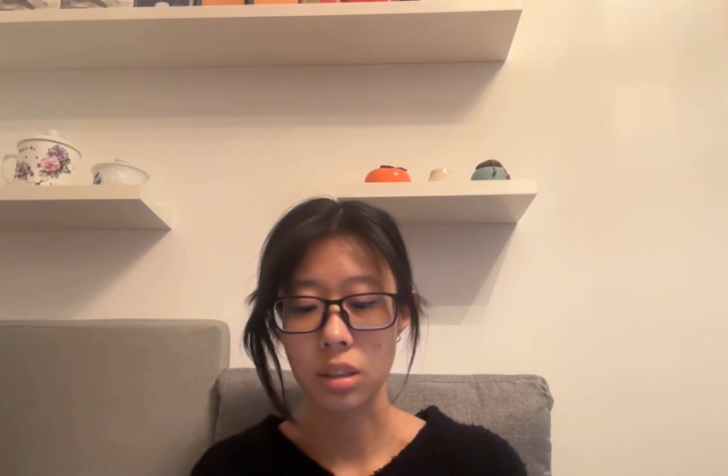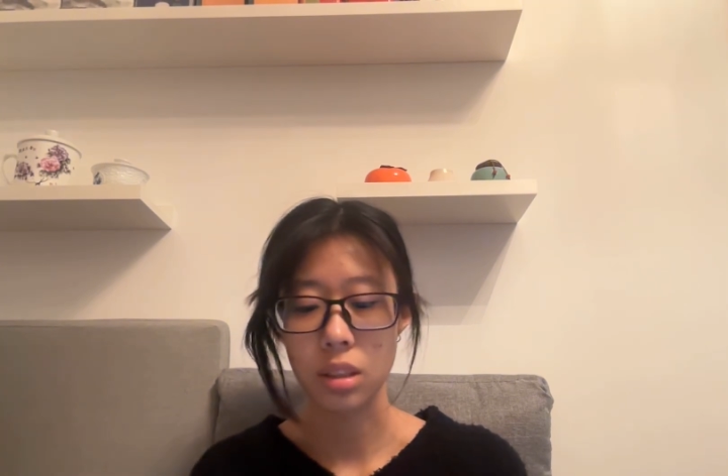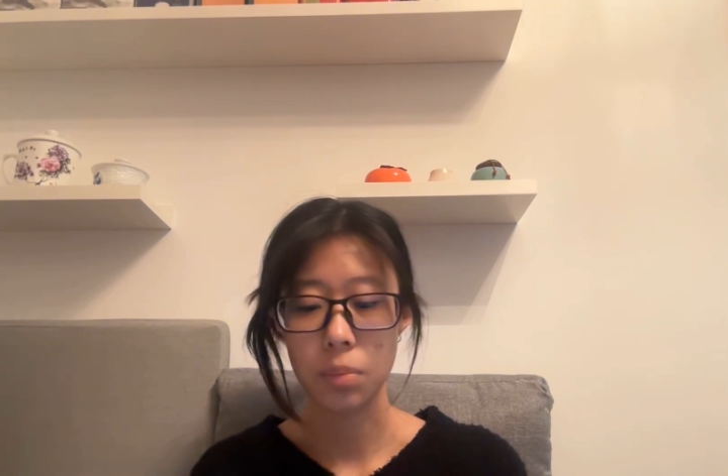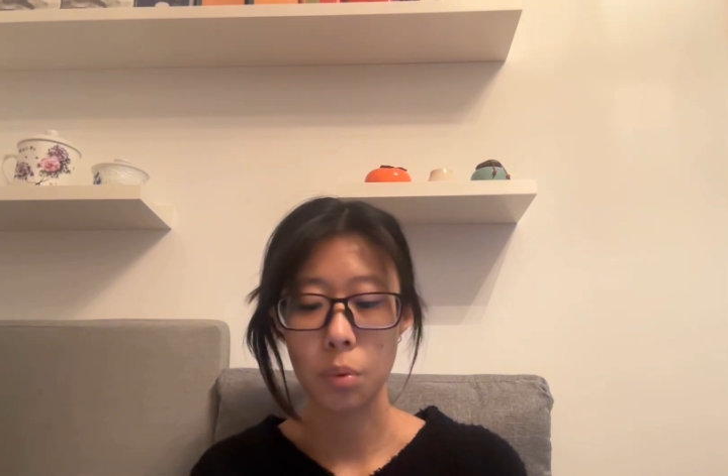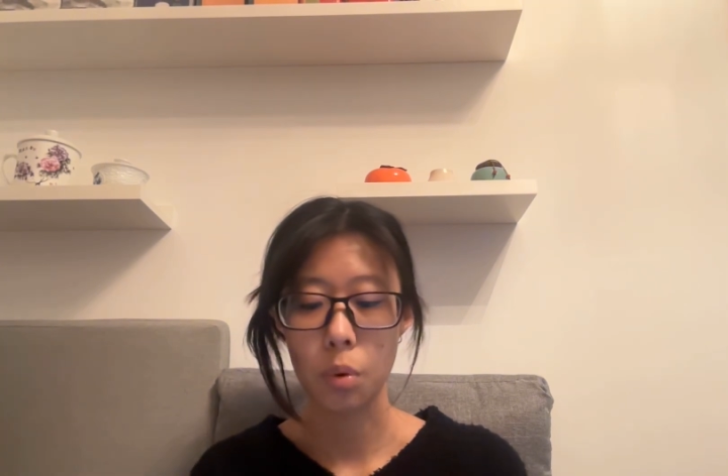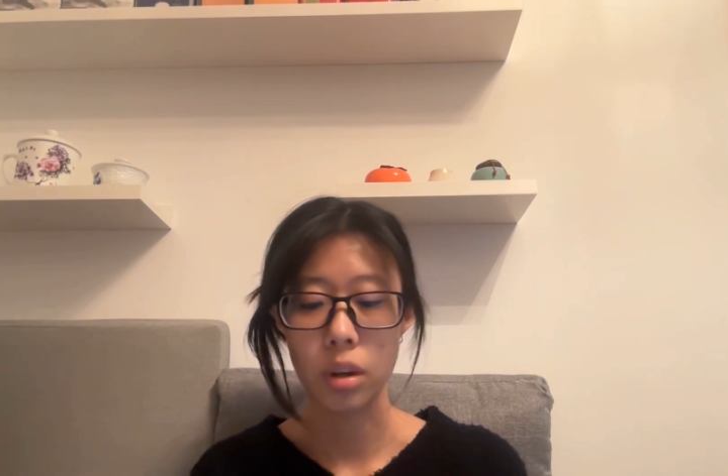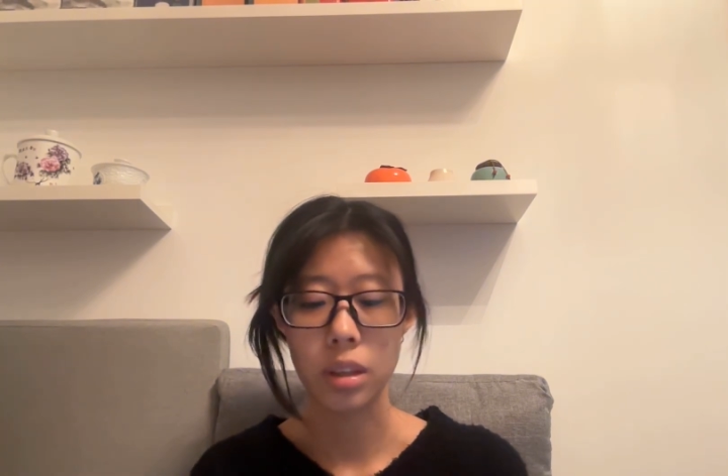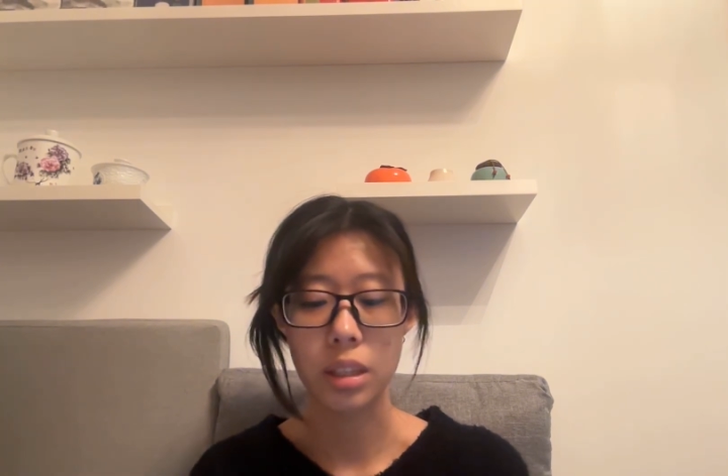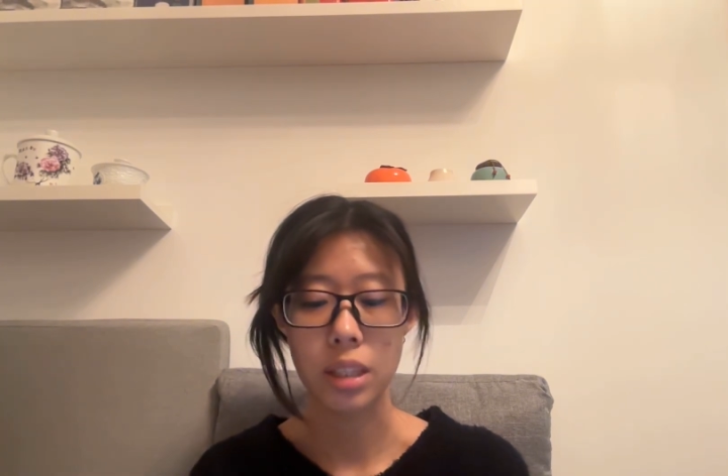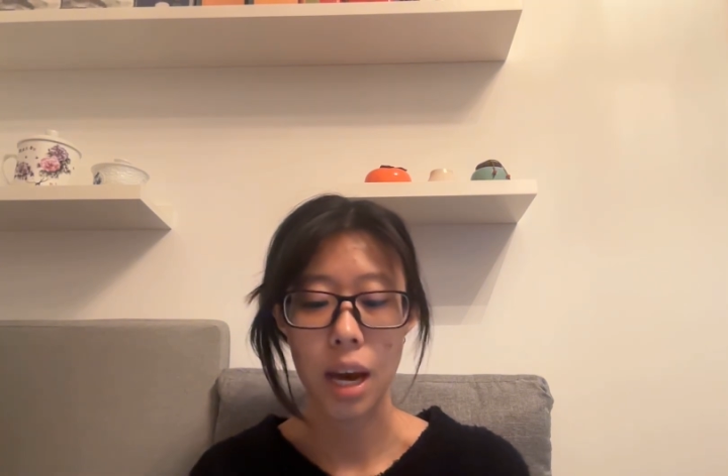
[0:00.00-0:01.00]
support
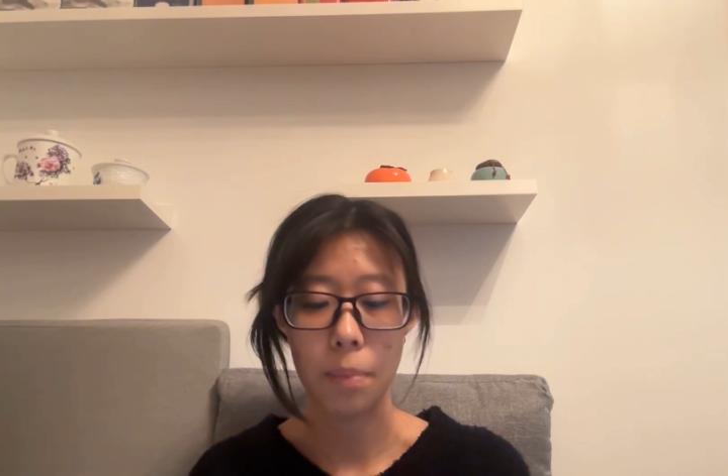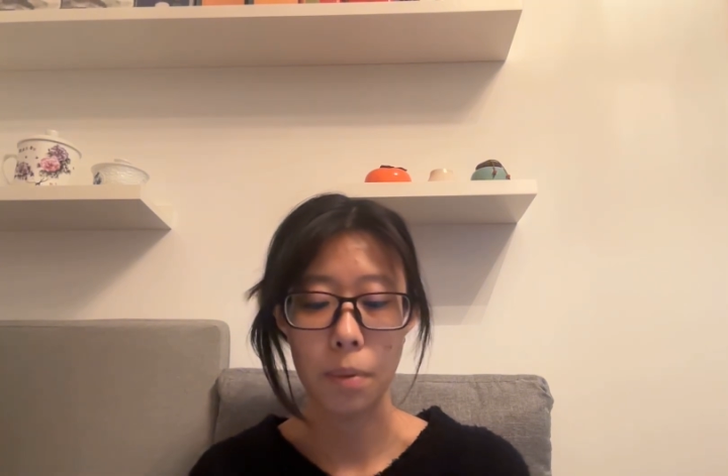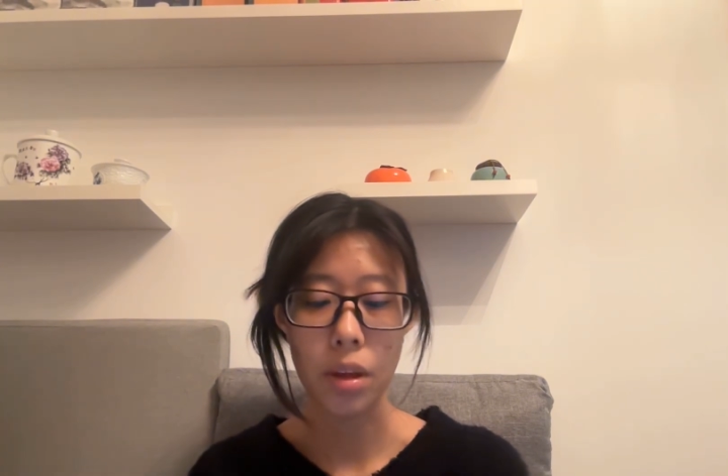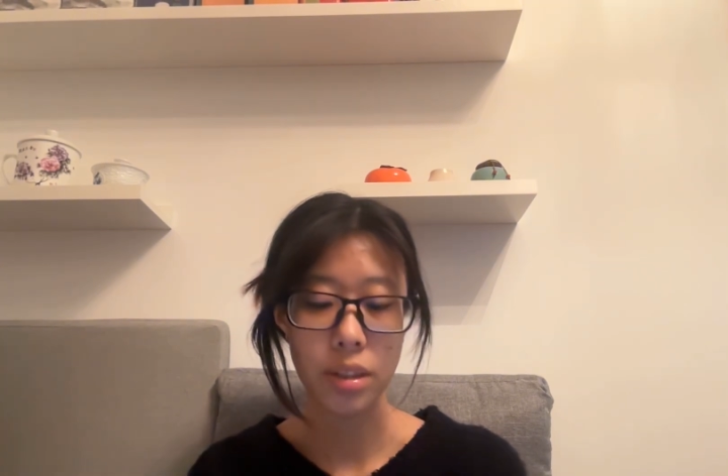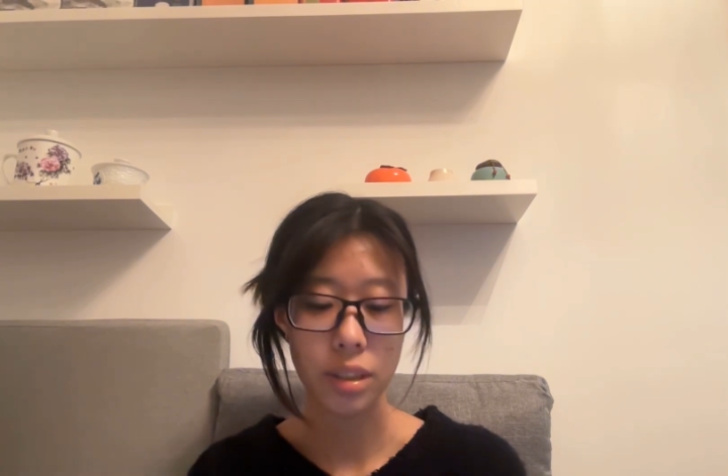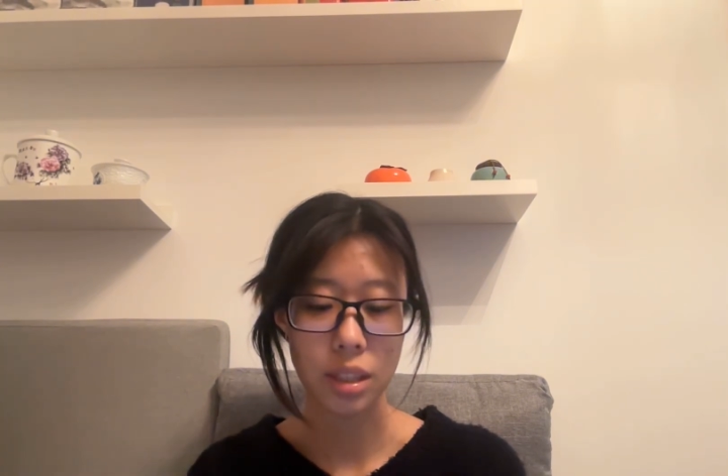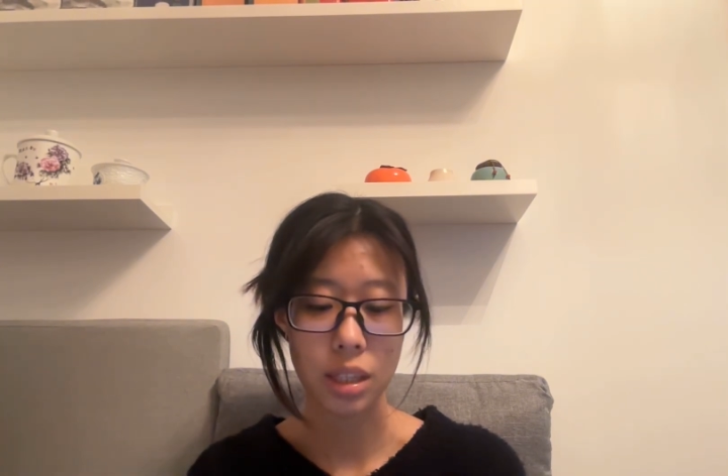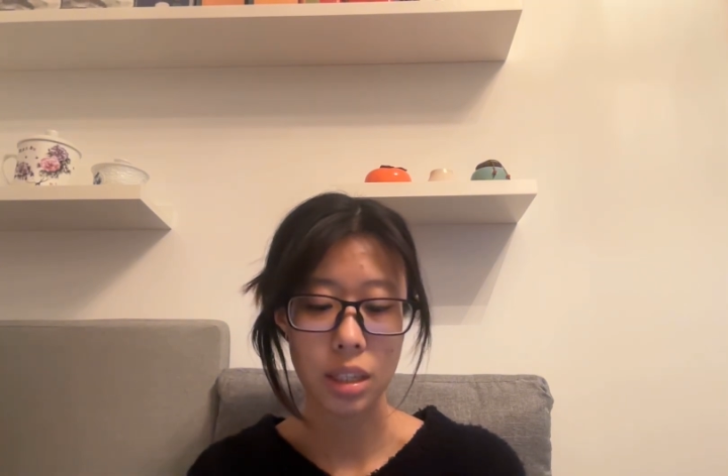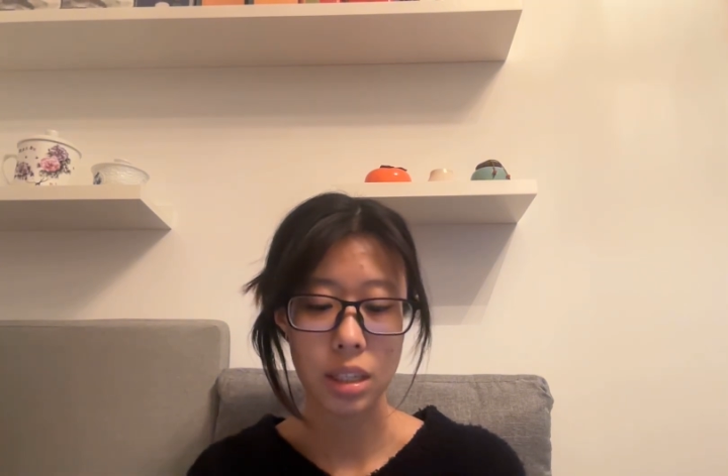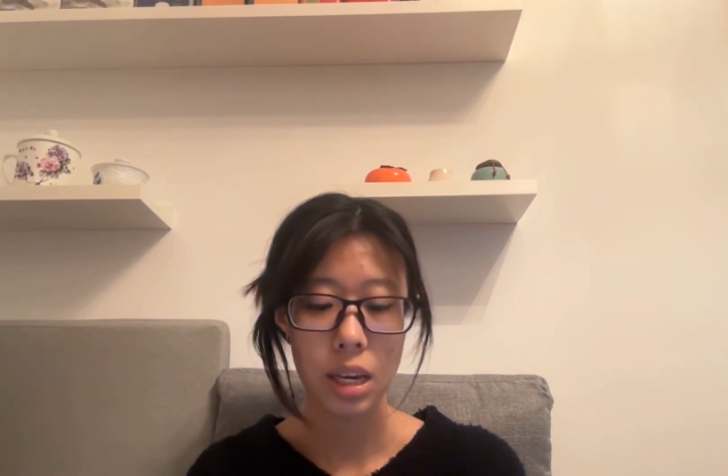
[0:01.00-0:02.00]
this
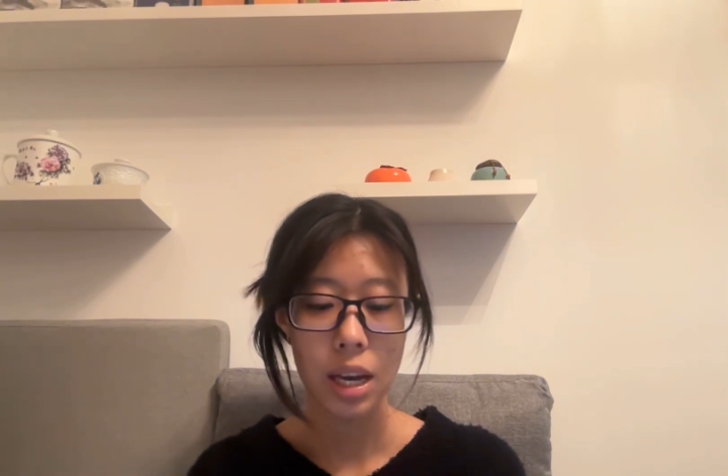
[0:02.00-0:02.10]
hypothesis,